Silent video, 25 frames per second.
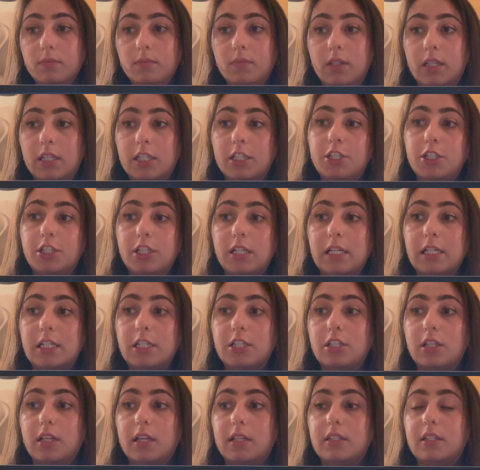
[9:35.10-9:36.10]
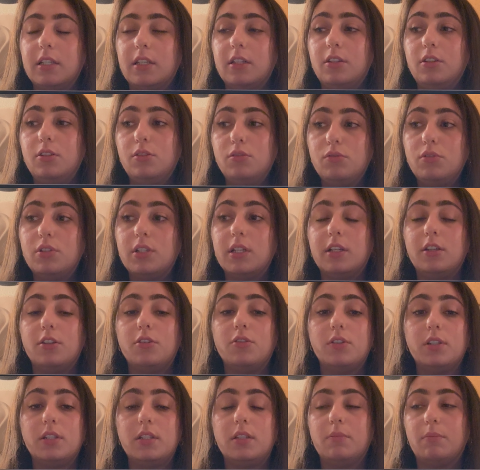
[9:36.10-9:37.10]
This change led to a huge
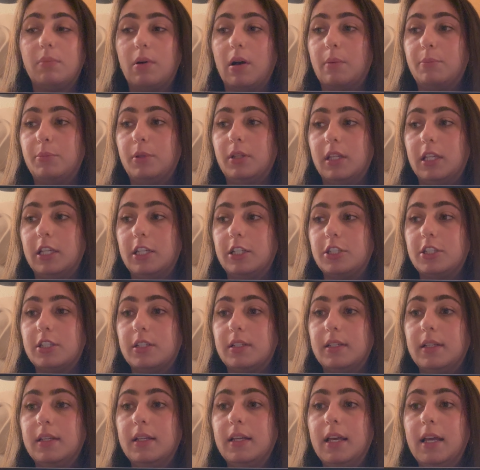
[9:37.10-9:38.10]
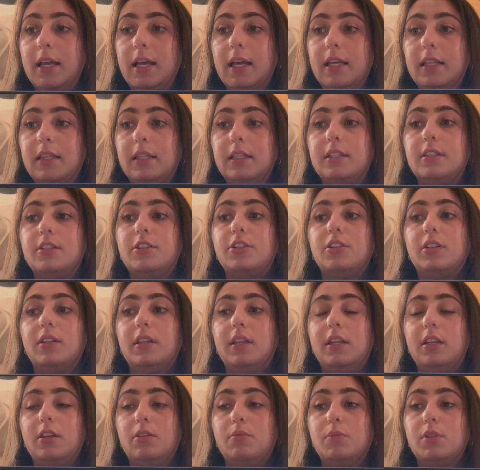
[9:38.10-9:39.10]
increase in population. These early
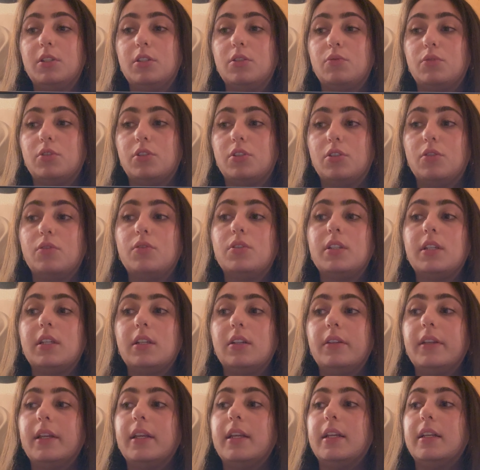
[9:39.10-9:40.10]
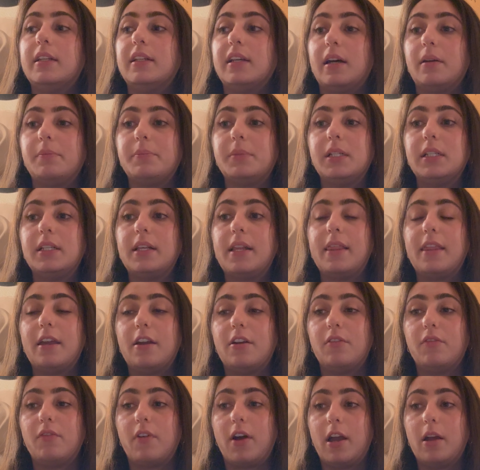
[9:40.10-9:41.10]
humans were so skilled at adapting to their
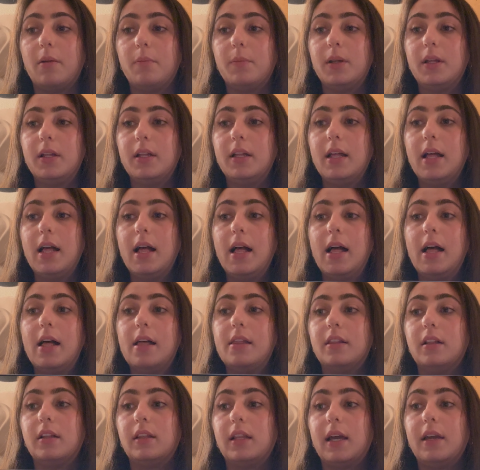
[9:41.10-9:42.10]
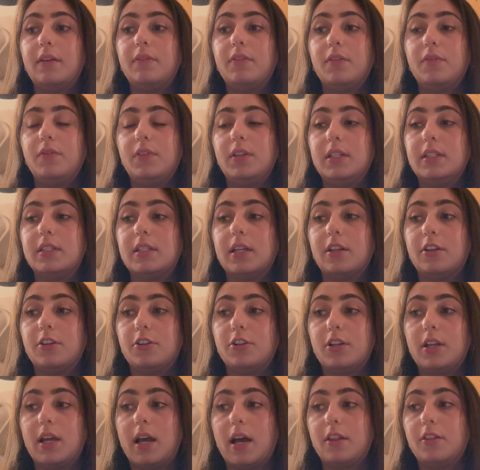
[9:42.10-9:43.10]
environment. The life of these
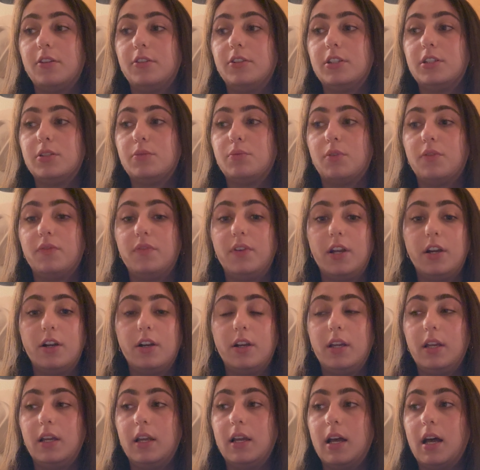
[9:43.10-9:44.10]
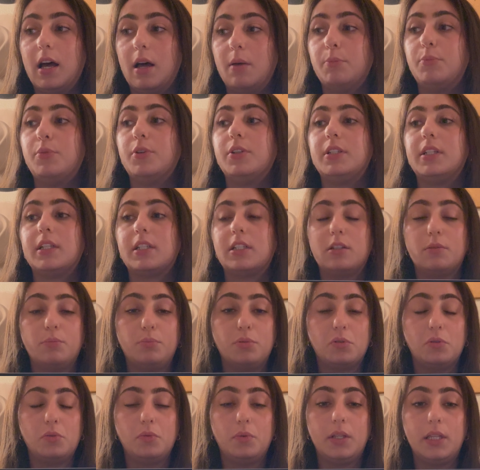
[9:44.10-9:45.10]
hunter-gatherers were very
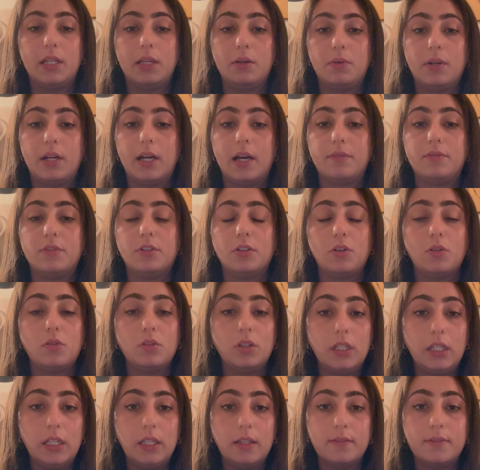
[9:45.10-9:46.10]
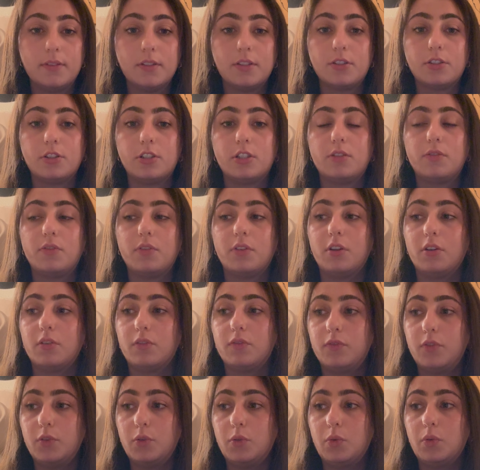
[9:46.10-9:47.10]
unpredictable when they would have to go leave and search for their
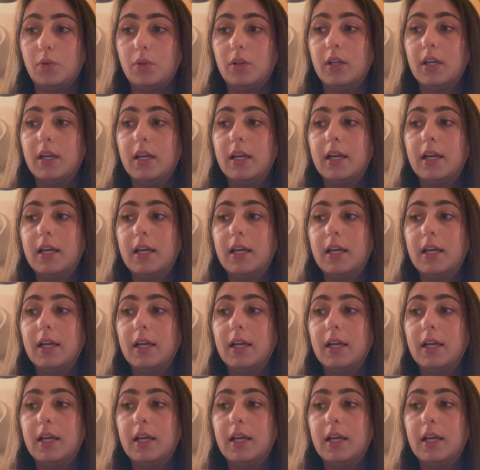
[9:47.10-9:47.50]
food.